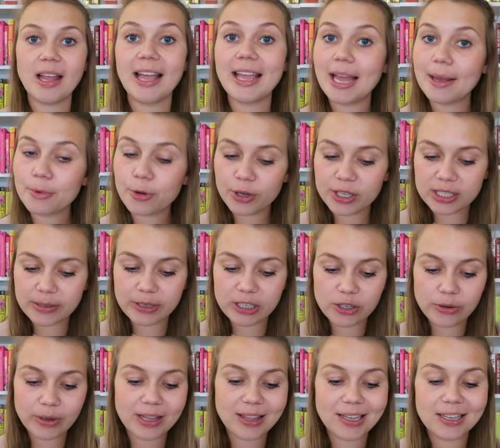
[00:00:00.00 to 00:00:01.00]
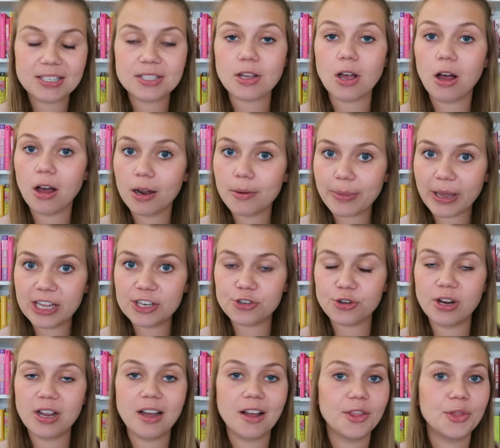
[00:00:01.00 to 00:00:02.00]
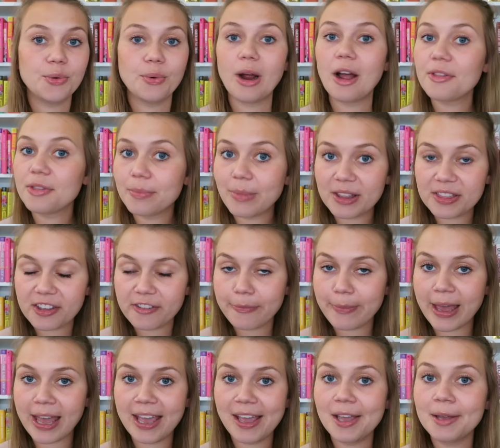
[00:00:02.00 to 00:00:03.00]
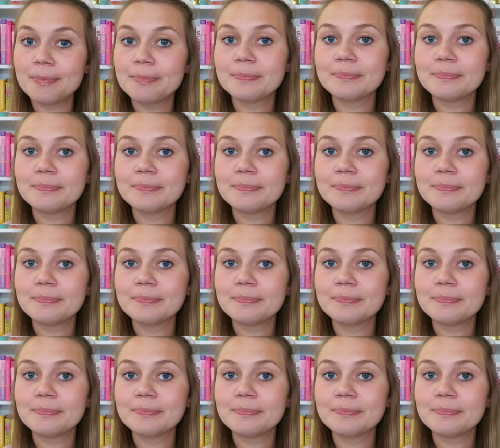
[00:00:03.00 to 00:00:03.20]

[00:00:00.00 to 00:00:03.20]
I am going to be doing this on Patreon throughout the month of May.